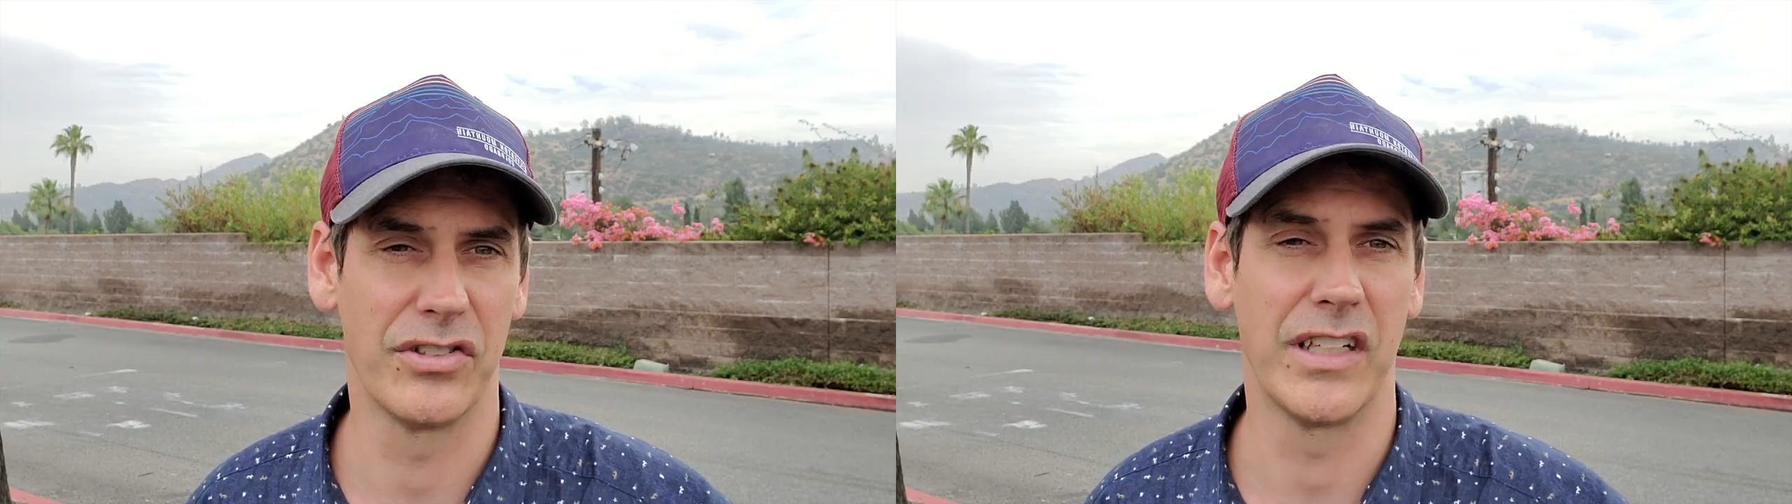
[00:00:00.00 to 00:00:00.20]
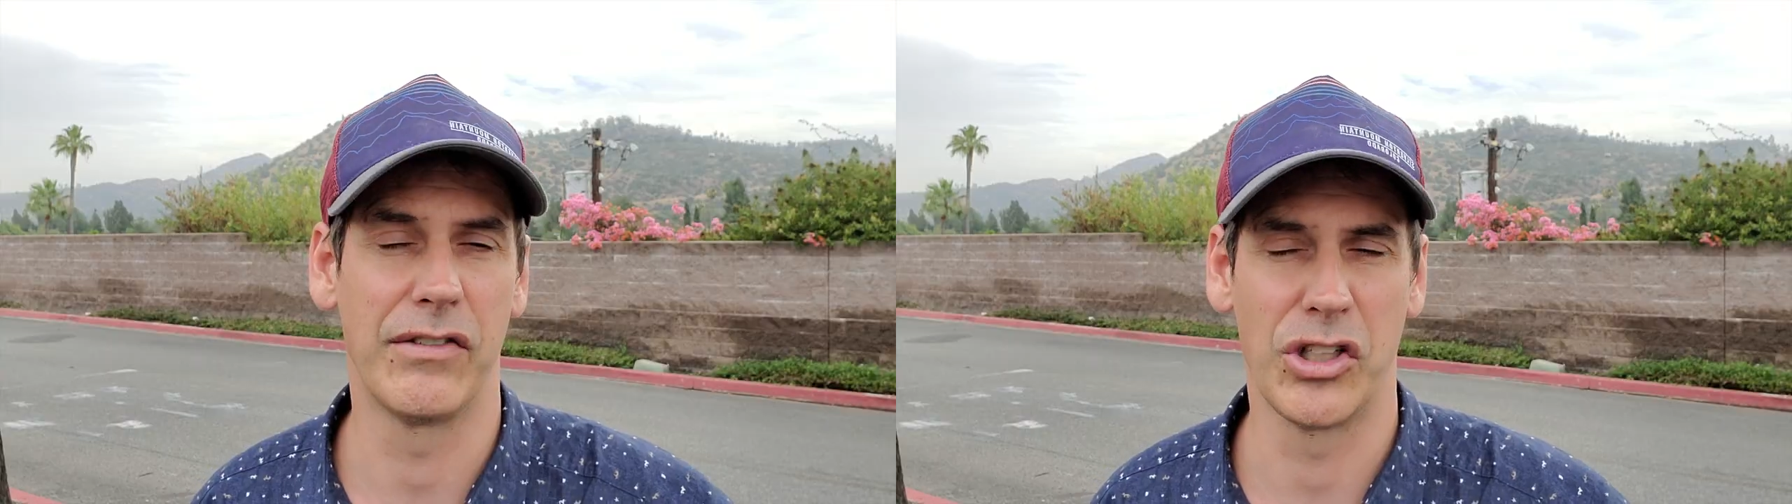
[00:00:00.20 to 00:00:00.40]

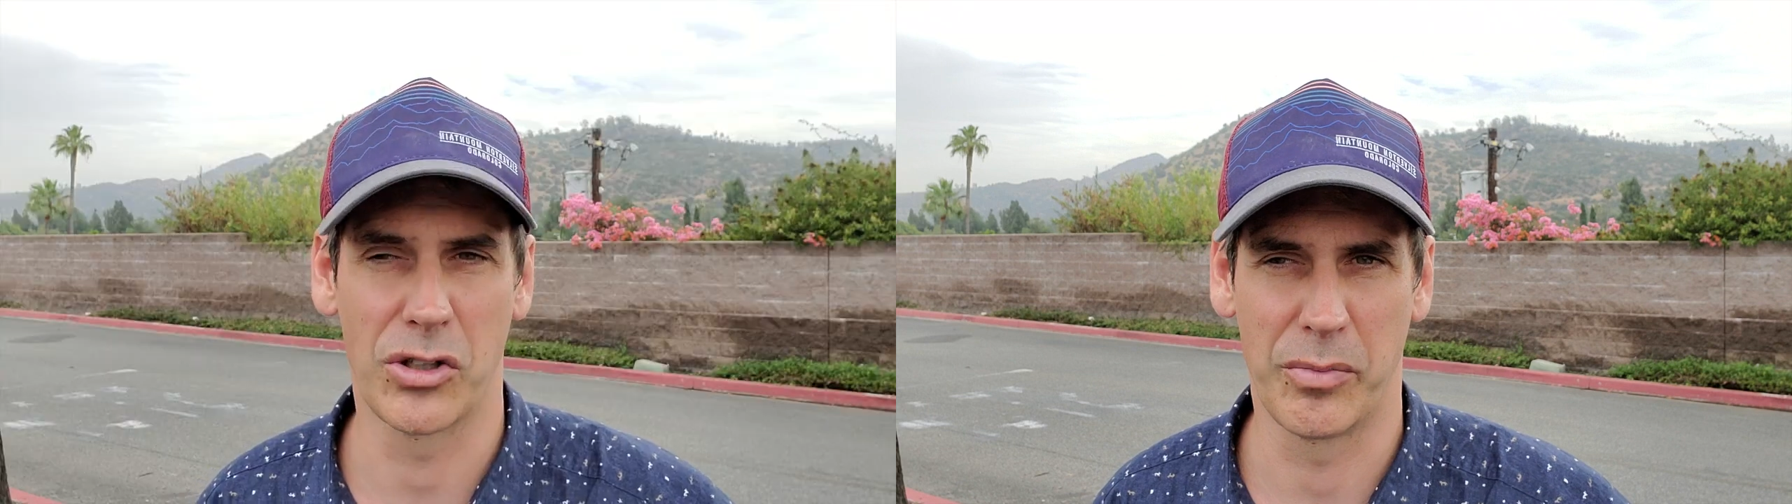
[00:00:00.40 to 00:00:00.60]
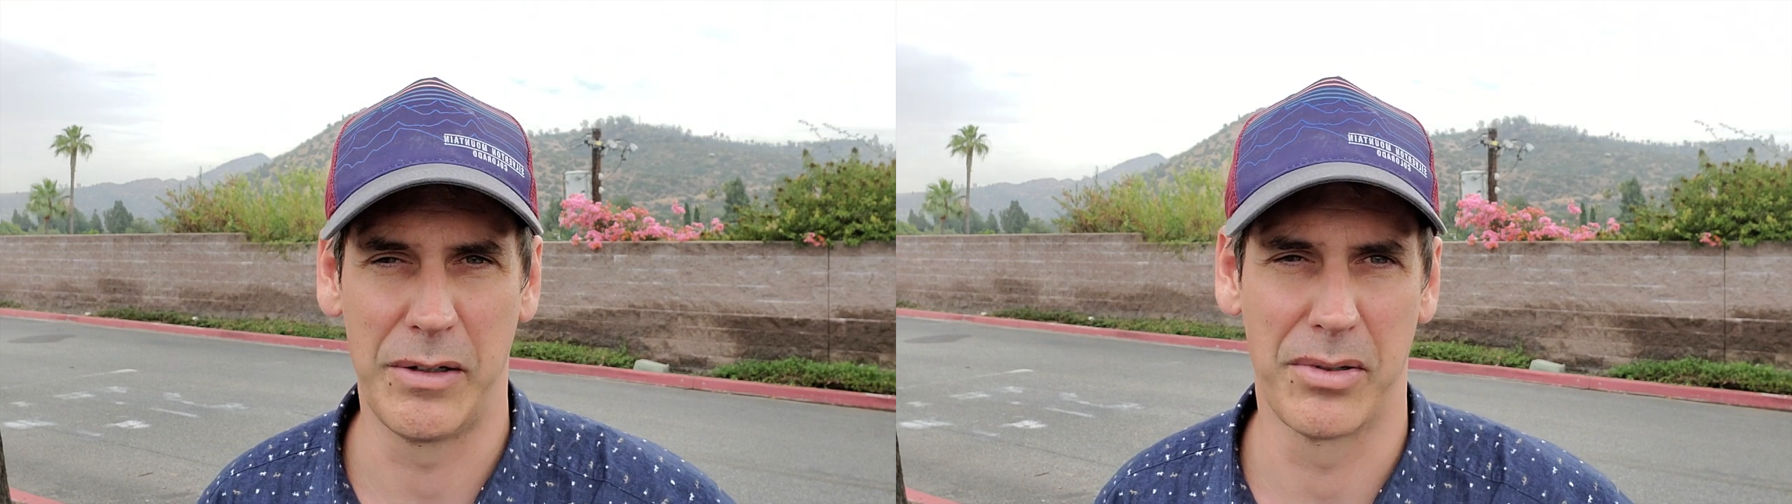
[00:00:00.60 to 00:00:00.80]
and even
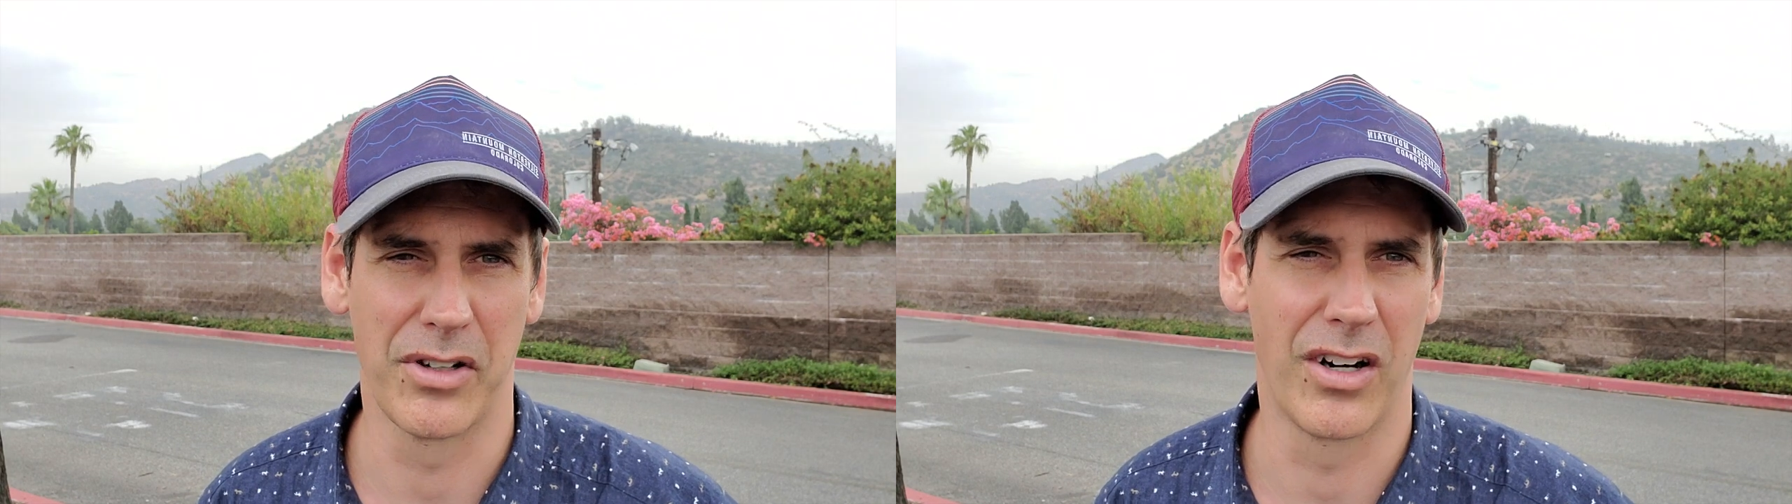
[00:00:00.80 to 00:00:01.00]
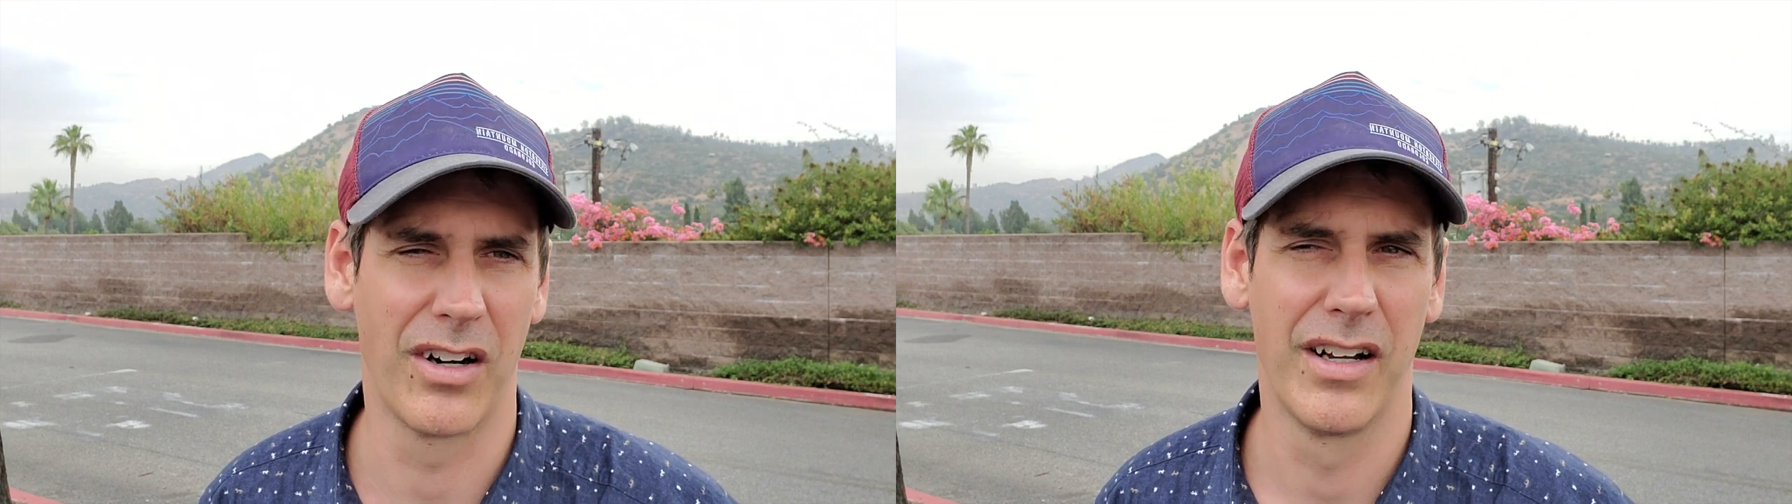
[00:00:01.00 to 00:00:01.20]
younger
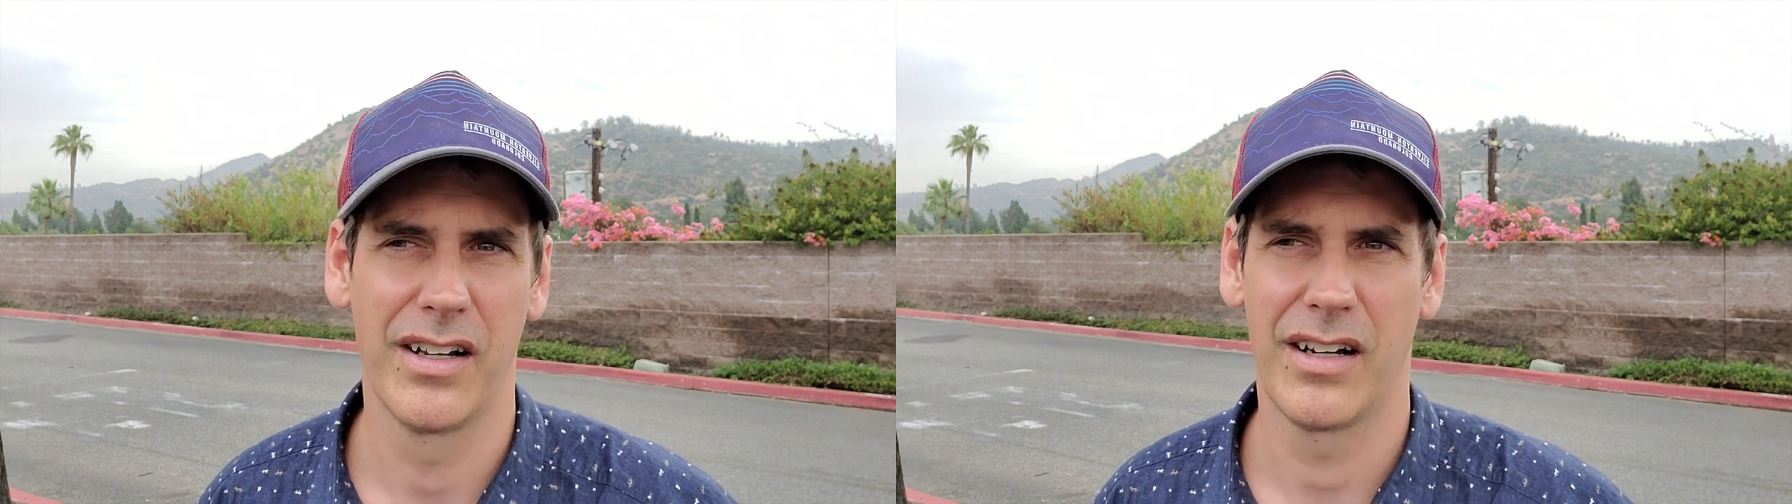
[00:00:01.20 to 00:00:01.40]
people are